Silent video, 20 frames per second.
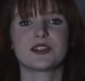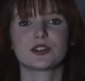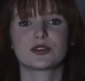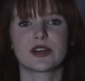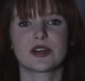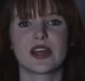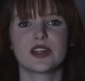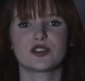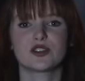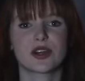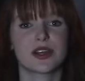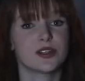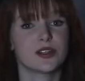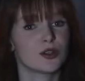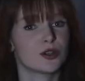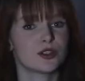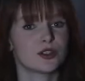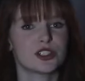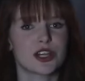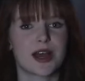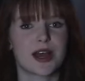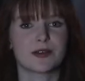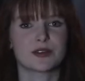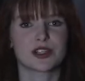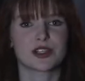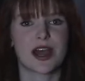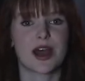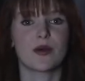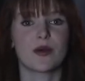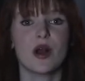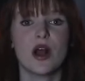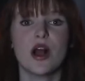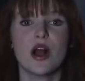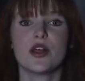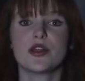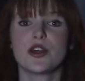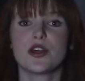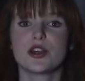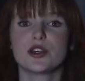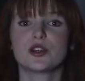to crate train your Chow Chow,
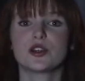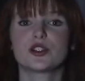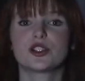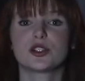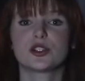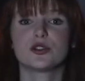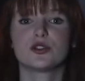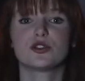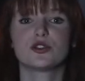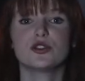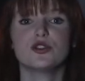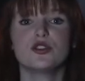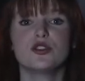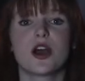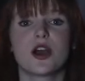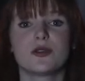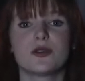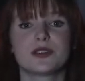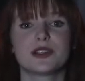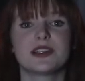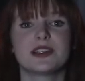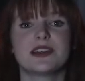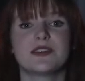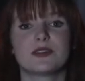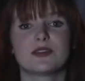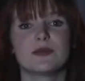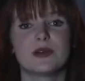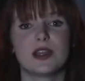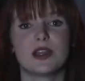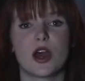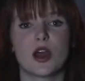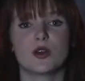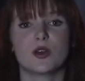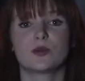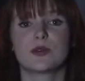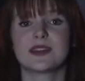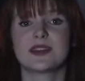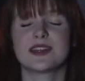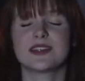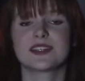that your children know to leave them
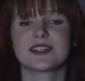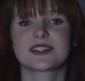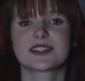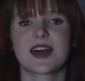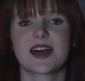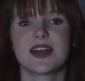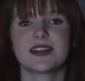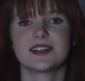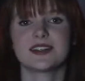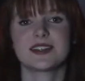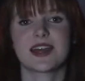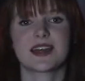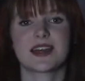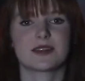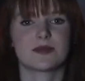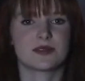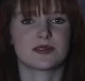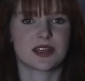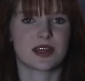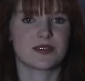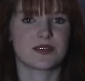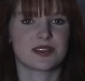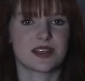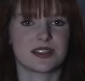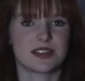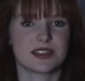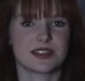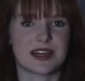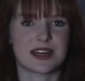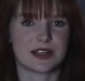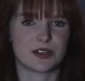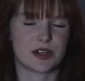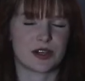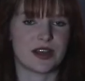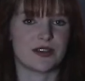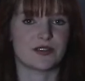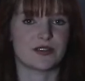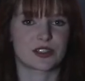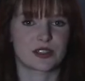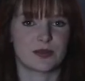alone when they decide to take themselves into their
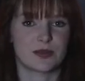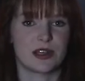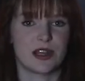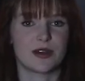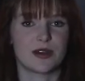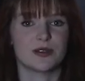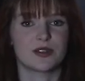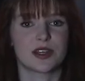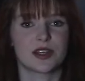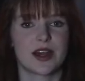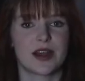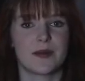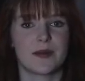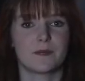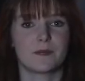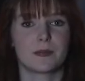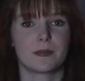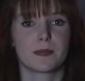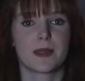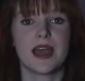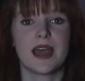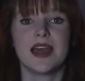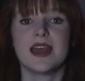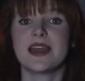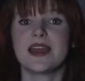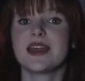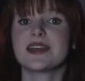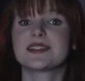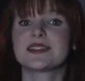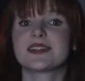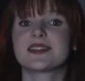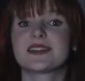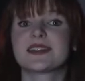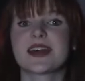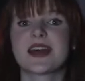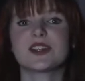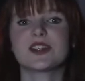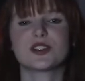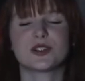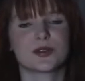crate for some alone time. It's
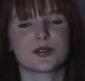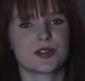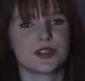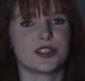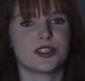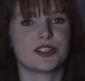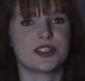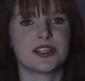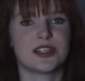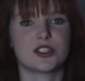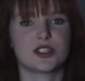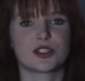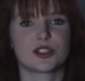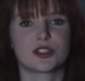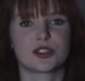essential that you teach your